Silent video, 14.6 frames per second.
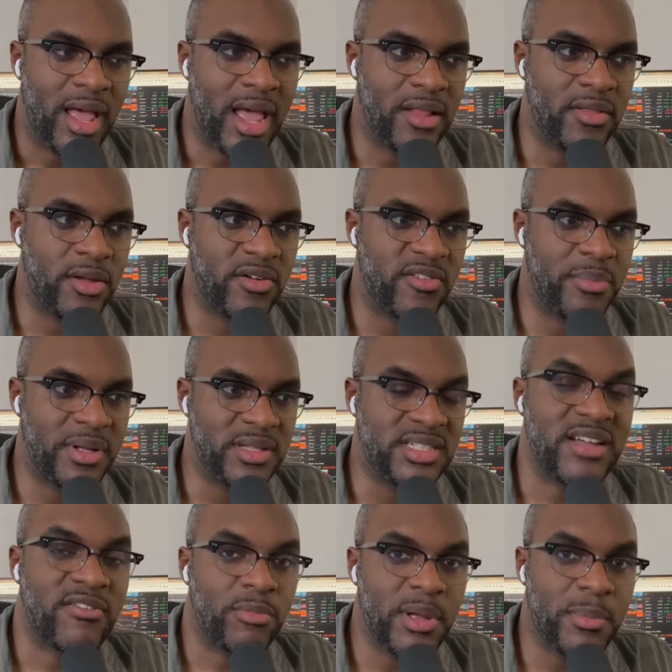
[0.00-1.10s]
And there have been
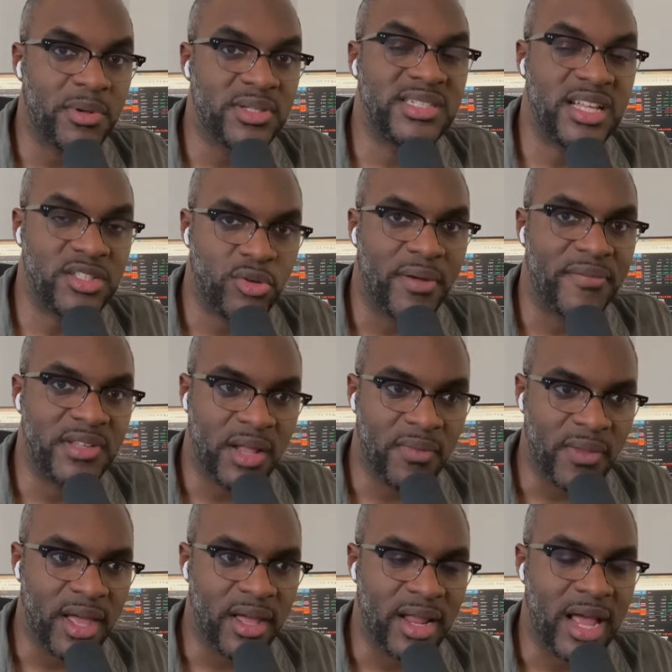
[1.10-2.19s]
several people since who have
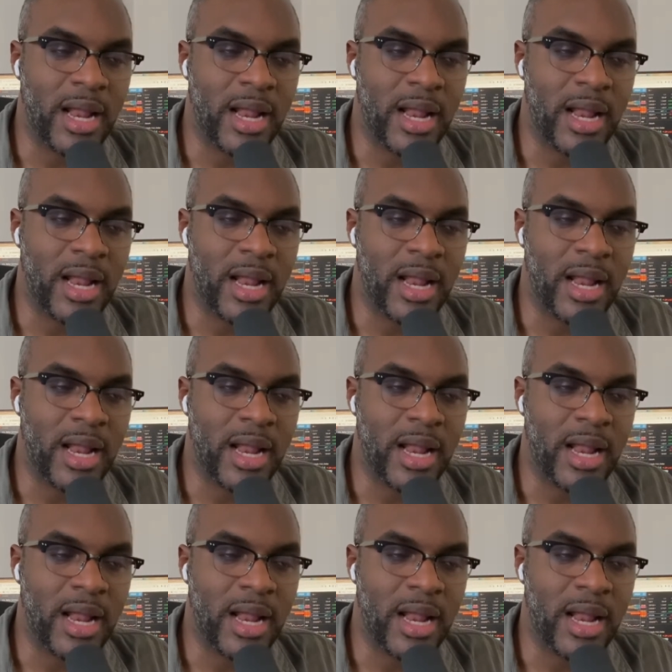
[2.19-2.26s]
done that.